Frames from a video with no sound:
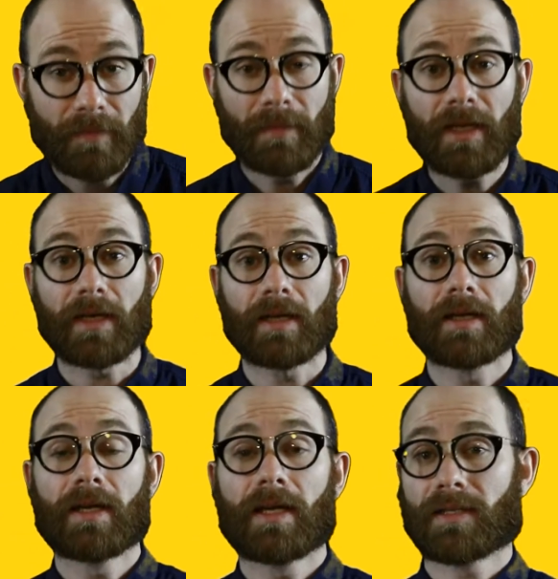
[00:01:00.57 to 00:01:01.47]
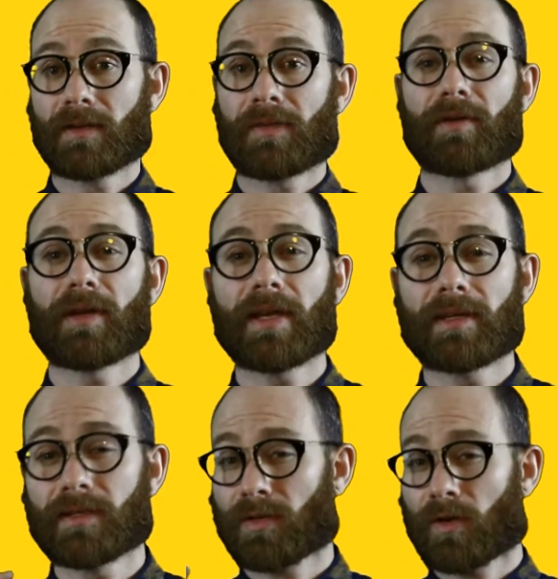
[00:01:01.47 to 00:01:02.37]
meaning it's a theory
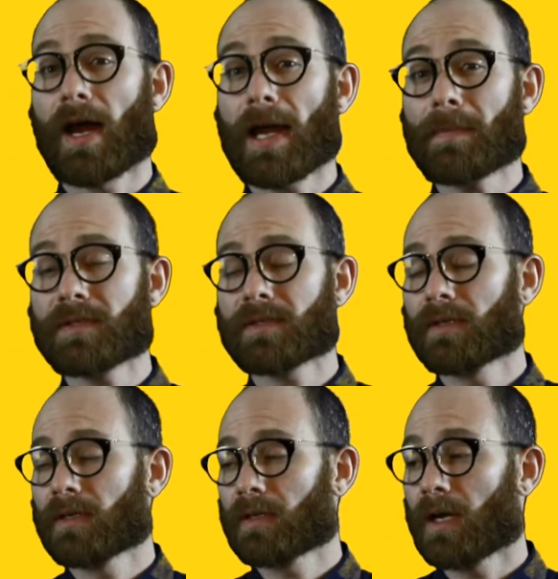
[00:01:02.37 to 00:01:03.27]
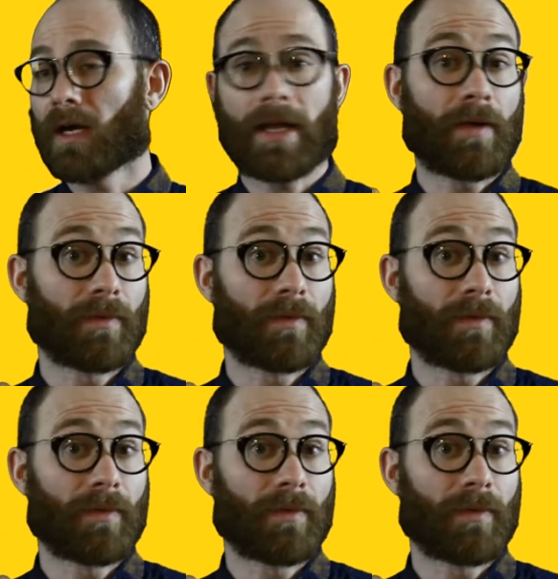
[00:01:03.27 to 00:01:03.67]
that describes a